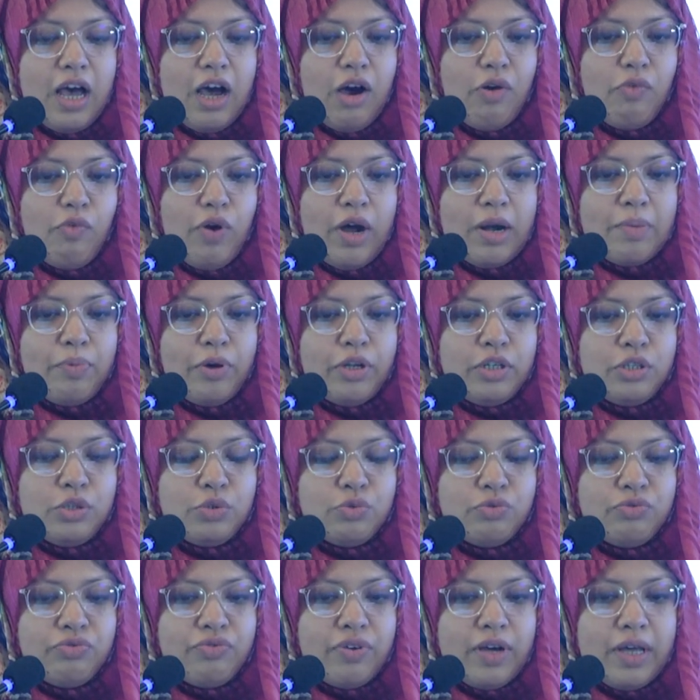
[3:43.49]
a
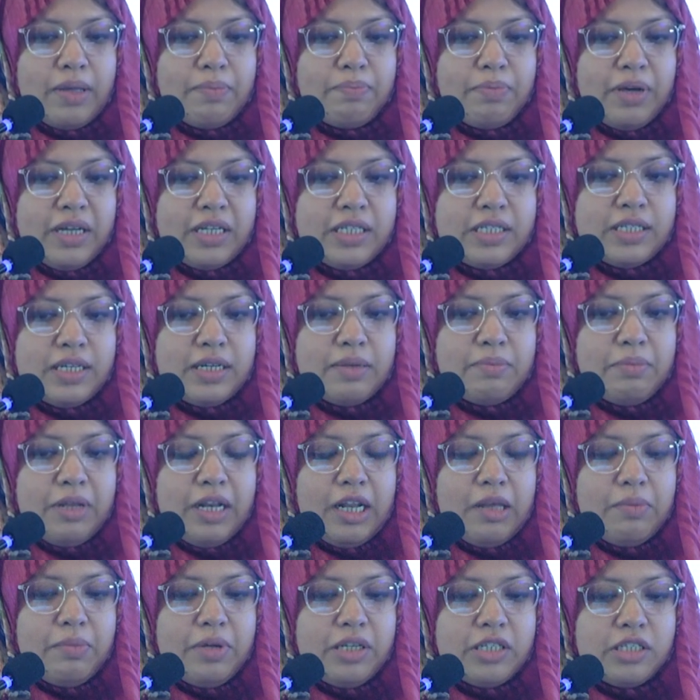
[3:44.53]
1.25 by 10
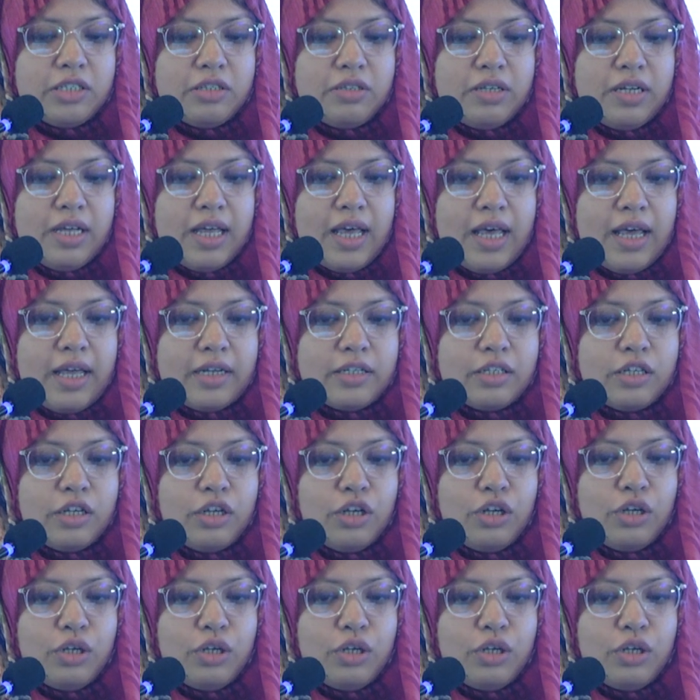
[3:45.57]
millimeter and